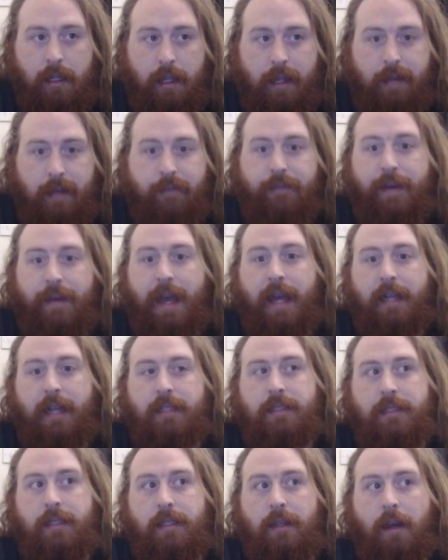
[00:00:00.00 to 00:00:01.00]
In
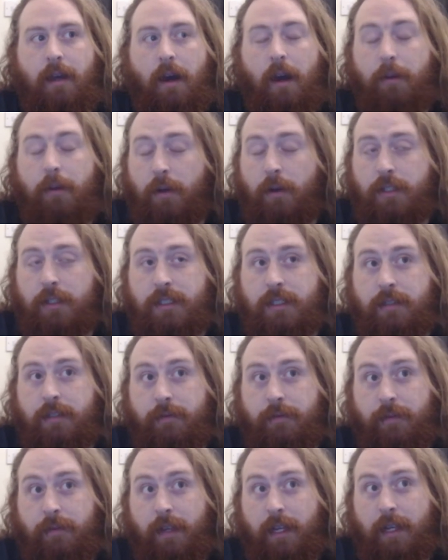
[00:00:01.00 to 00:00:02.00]
fact, I
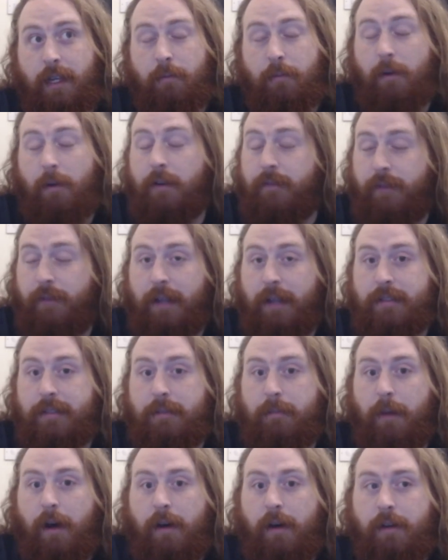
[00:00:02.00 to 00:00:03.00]
watched the
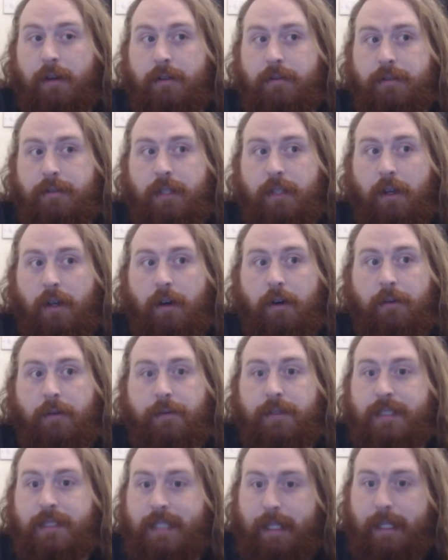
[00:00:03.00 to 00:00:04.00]
1,000 miles of
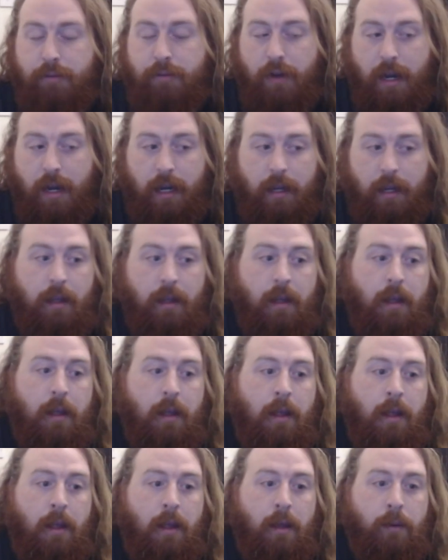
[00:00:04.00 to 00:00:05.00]
Sebring,
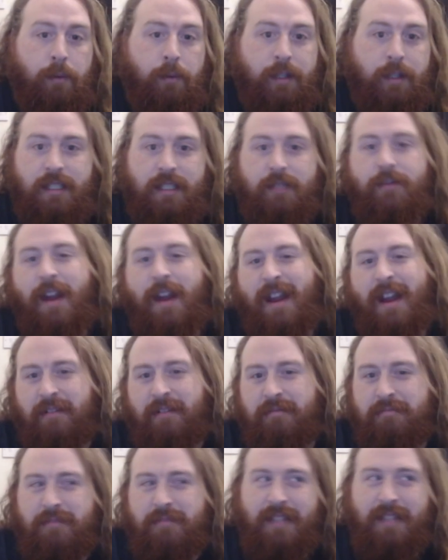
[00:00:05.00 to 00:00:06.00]
which is
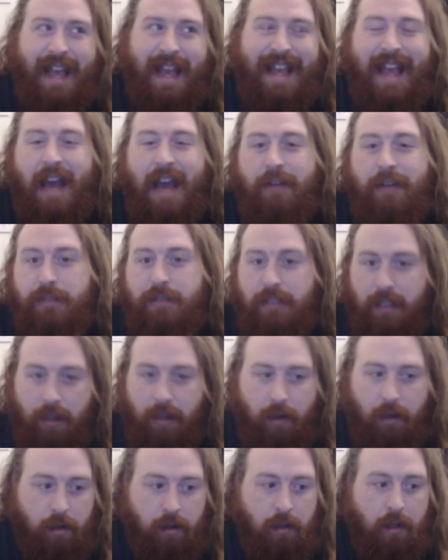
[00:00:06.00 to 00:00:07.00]
around 8 hours
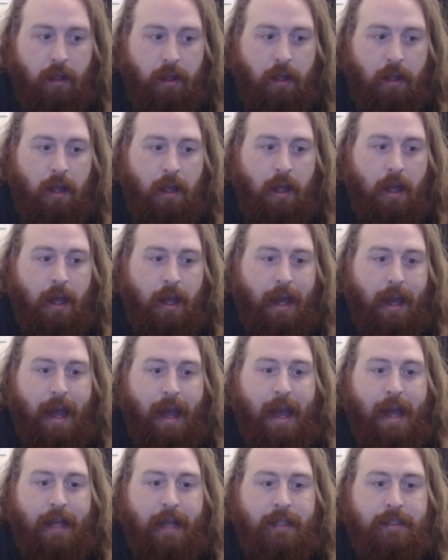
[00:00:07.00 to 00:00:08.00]
long,
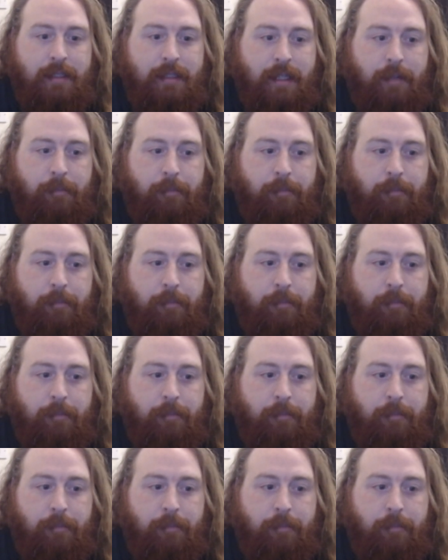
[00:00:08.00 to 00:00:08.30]
and